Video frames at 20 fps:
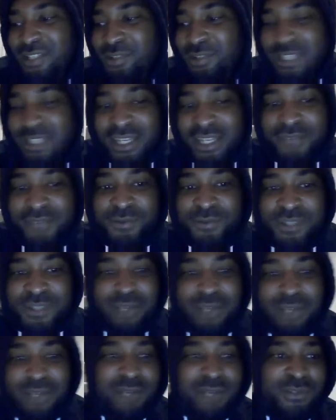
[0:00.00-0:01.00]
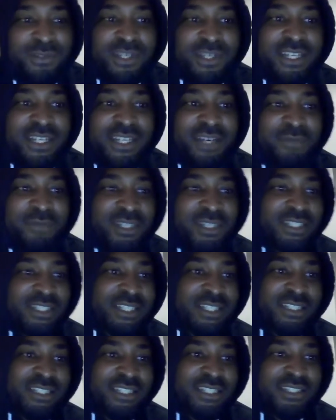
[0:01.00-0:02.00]
not the levels I'm looking at, man.
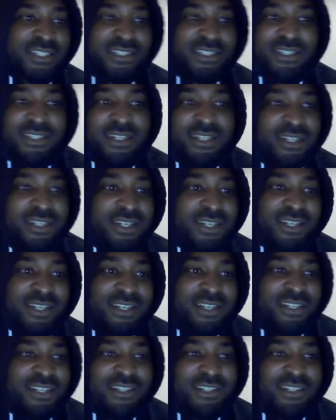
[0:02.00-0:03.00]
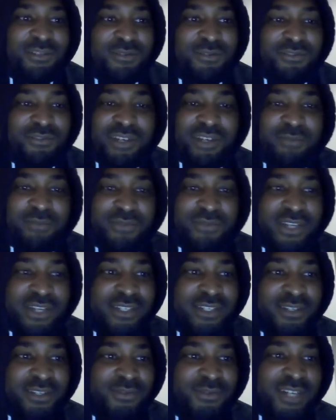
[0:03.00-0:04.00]
They're just cool, great
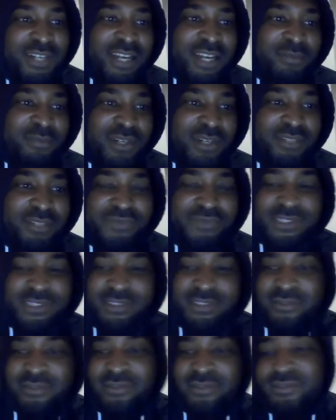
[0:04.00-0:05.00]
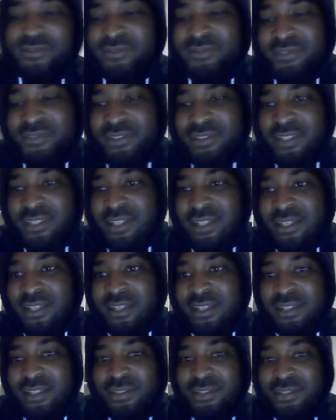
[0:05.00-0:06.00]
Brits and all that, but
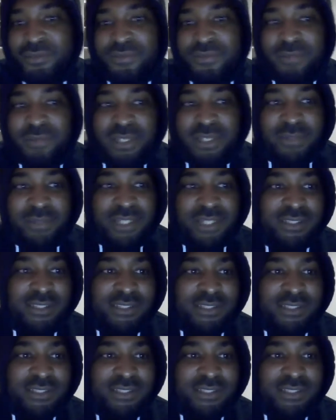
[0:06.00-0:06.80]
not for me, man.